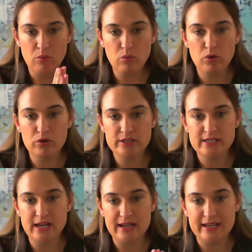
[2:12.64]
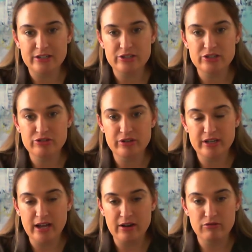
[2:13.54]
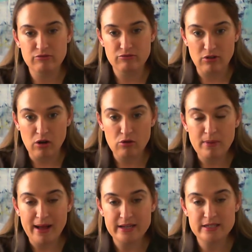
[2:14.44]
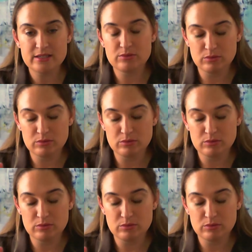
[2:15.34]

Awards are industry and role based.